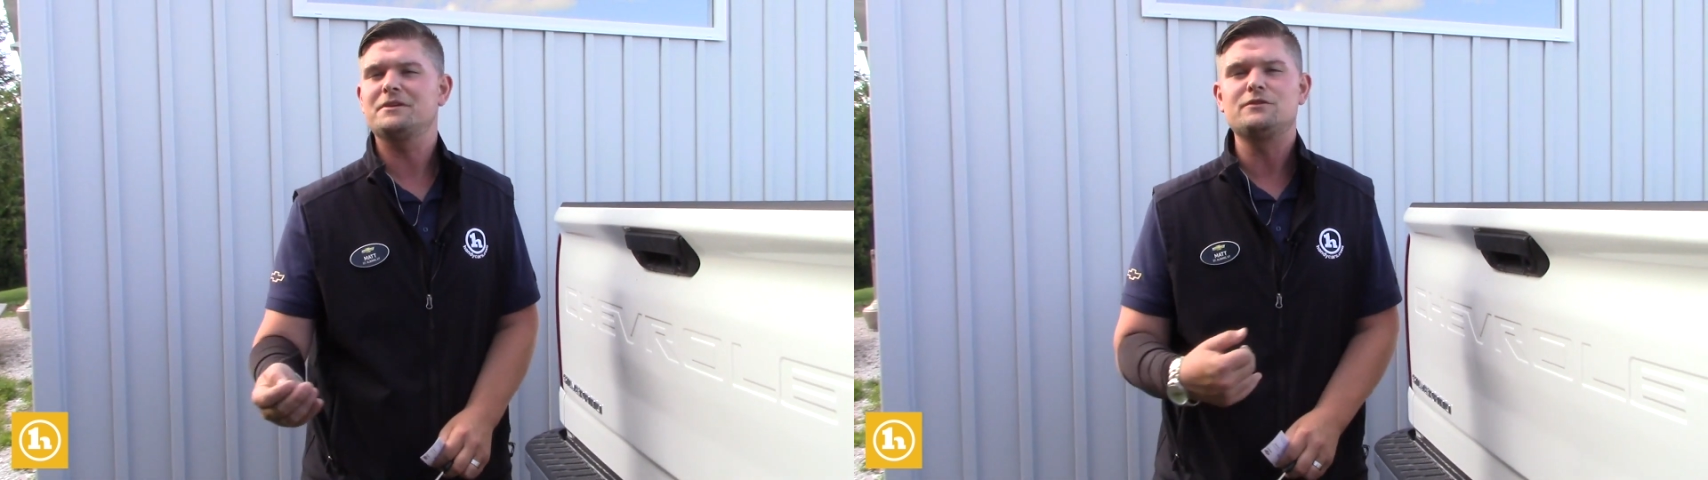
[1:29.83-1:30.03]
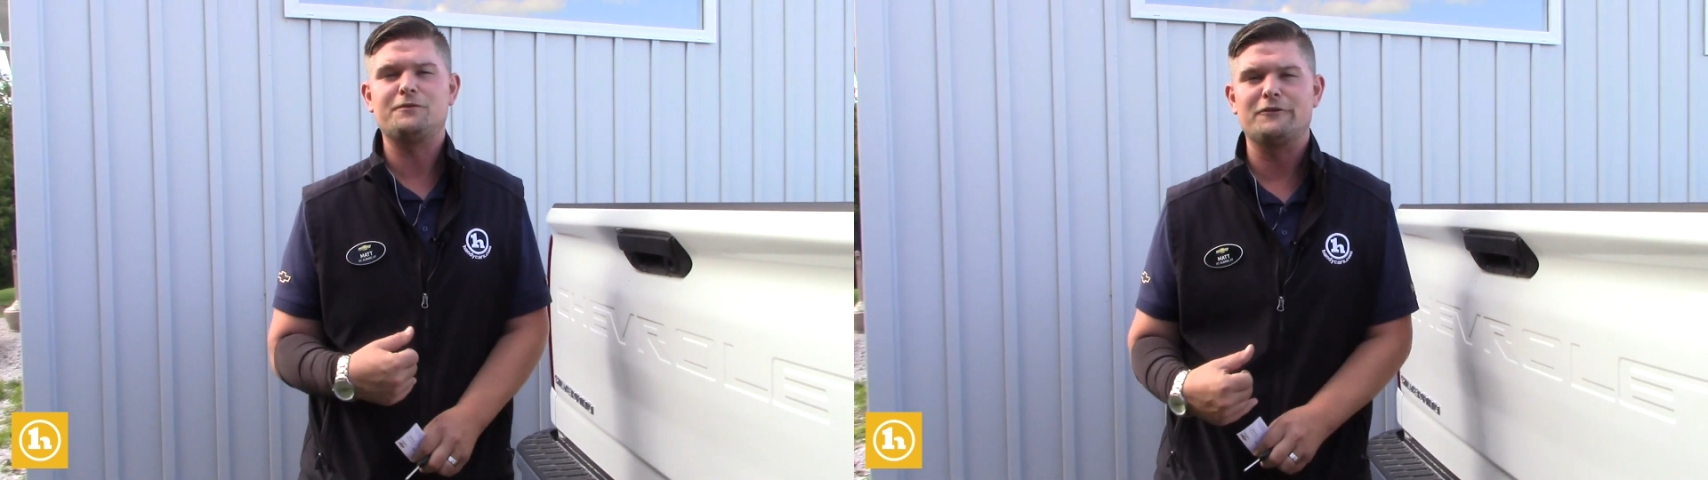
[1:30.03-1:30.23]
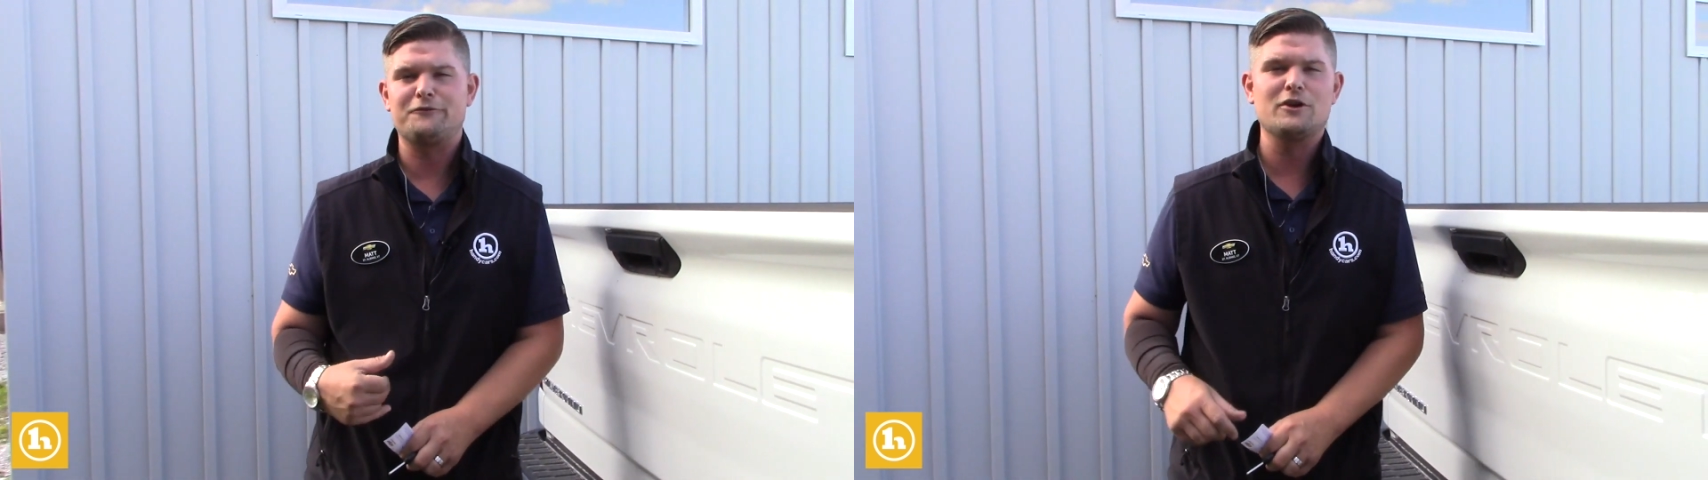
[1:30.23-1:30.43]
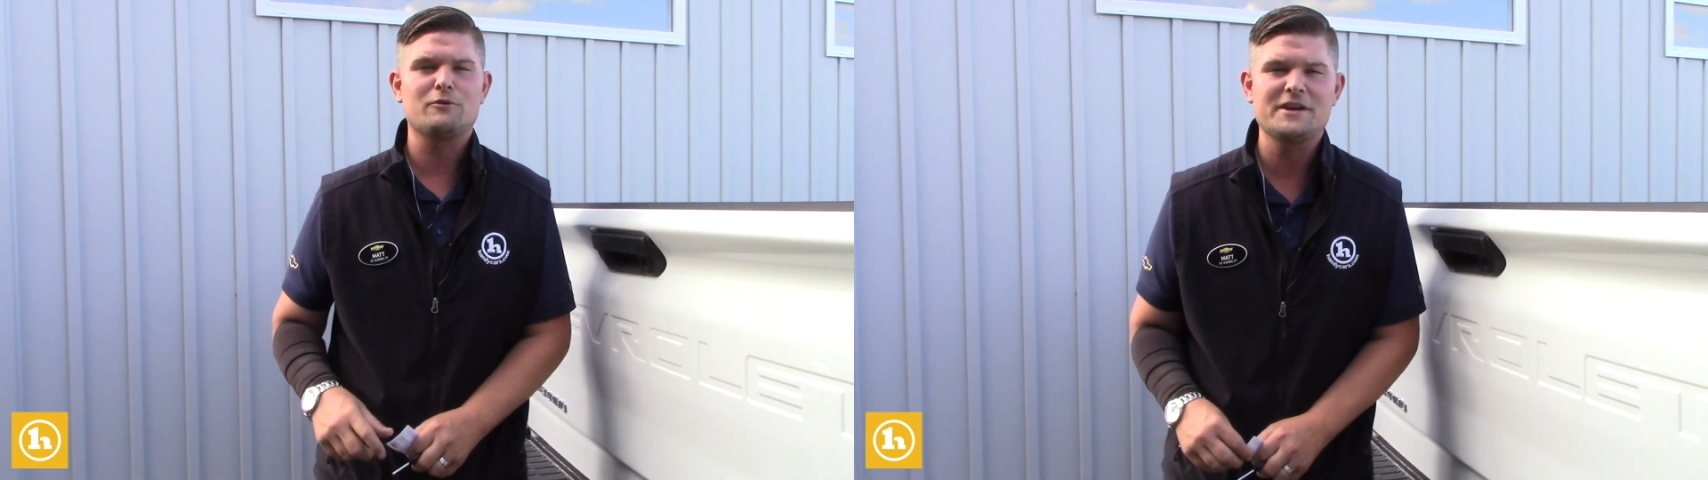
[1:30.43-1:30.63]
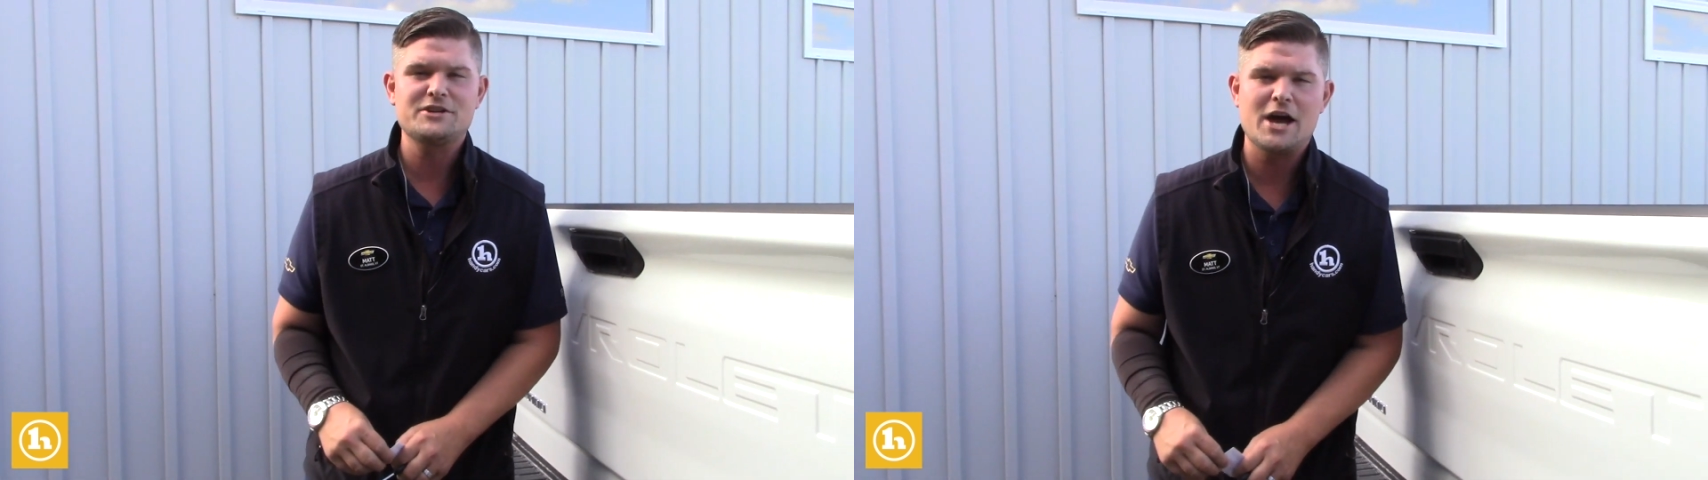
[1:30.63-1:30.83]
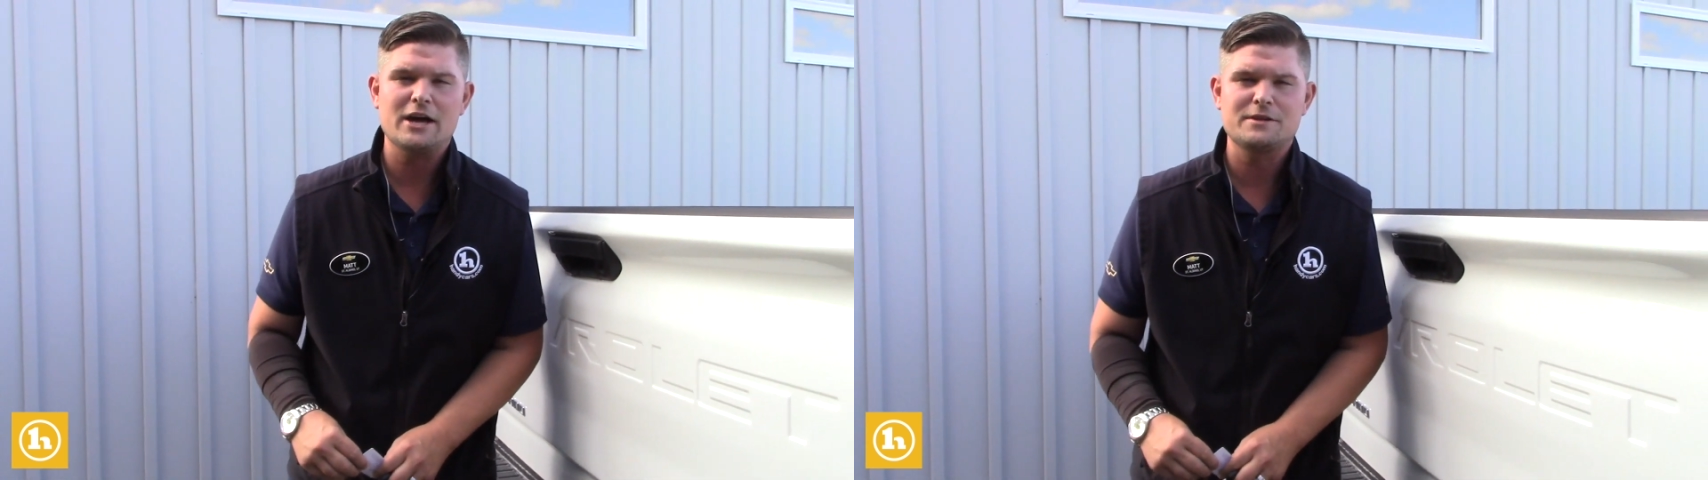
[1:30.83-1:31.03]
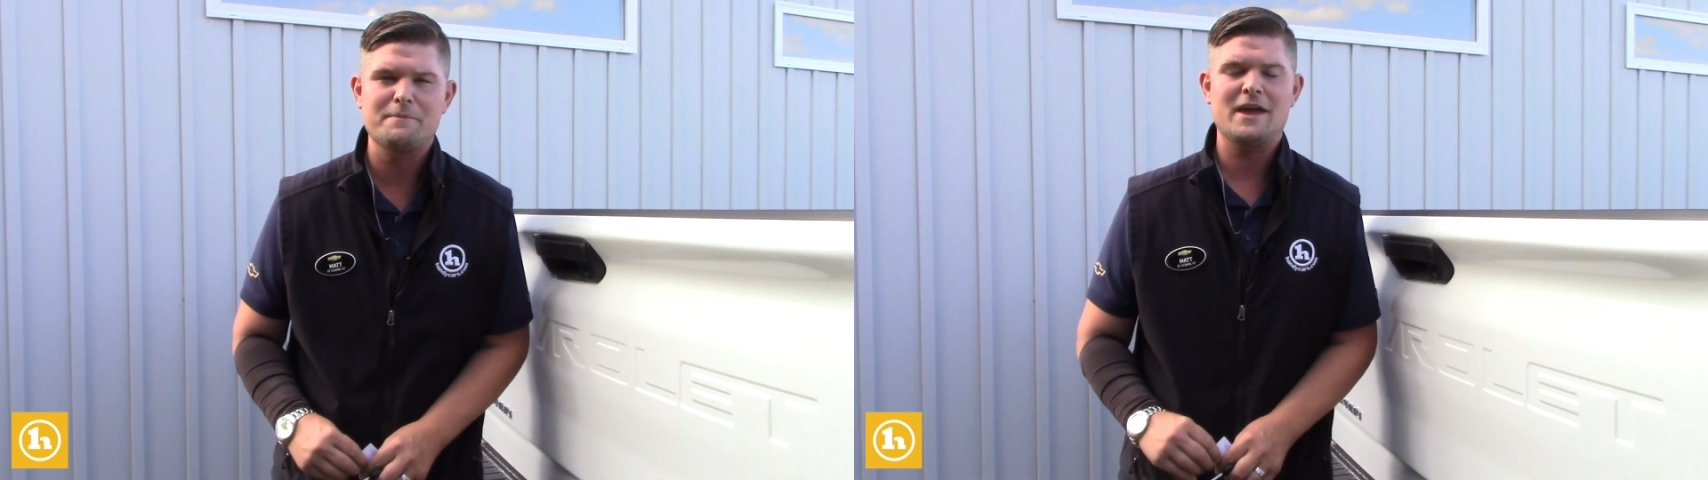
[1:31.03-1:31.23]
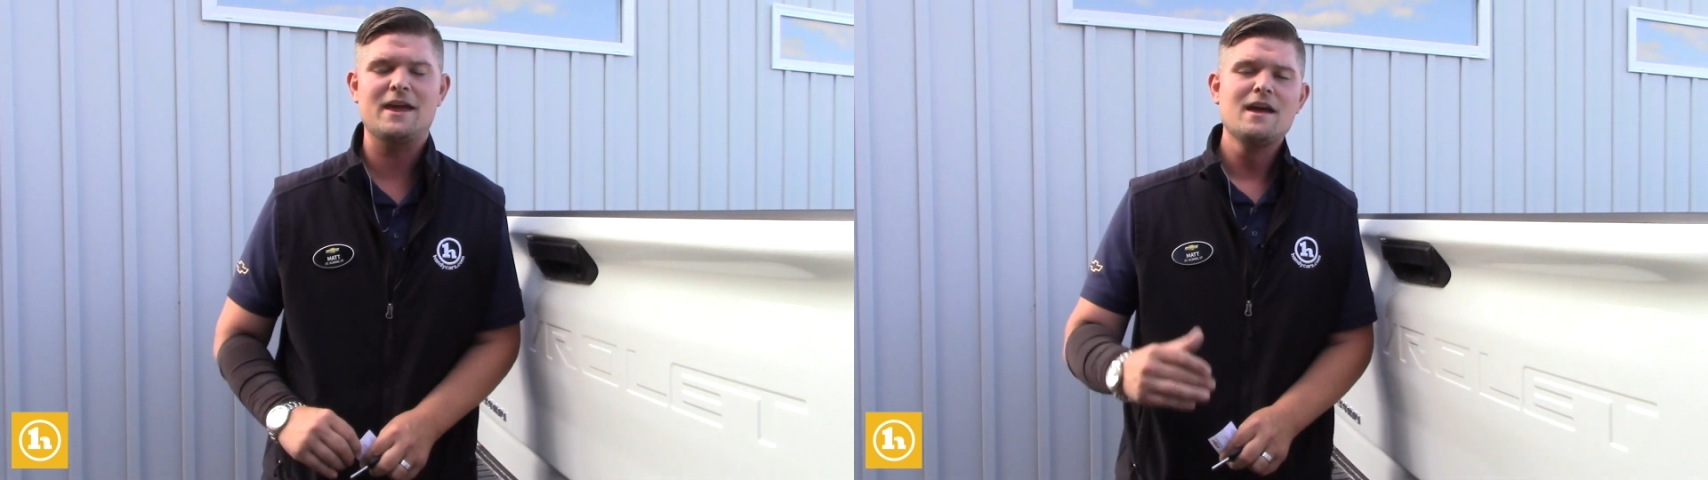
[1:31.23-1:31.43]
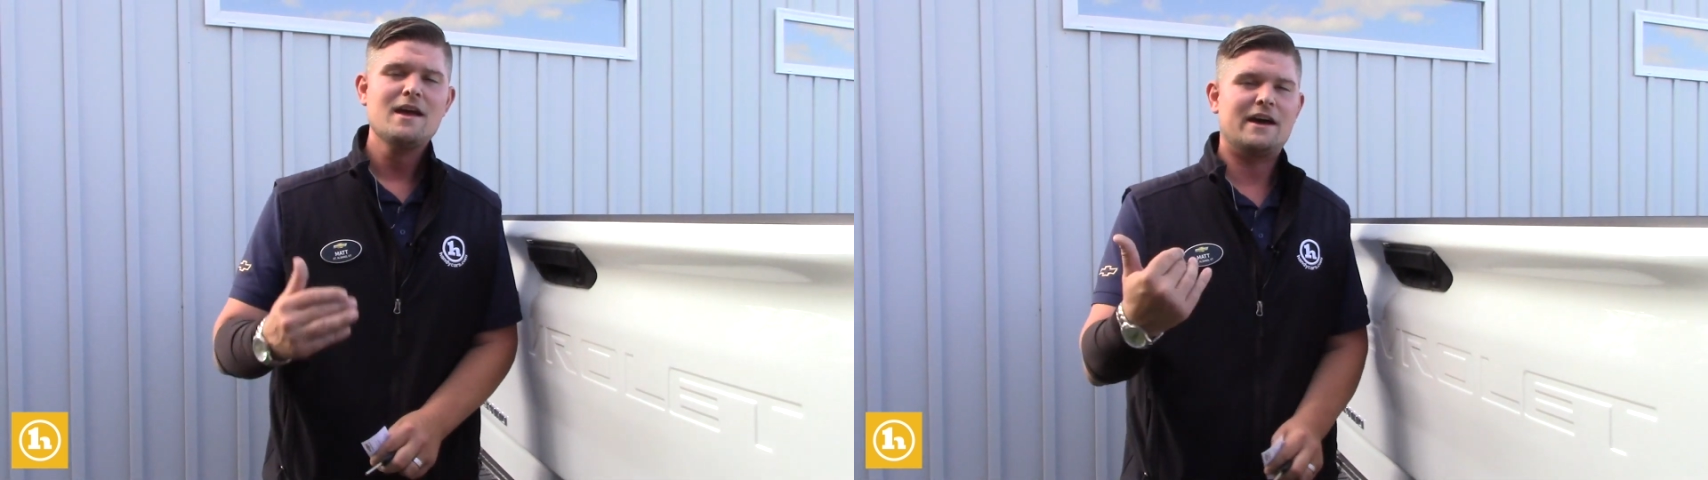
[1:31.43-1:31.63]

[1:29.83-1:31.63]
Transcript: please feel free to reach out to me.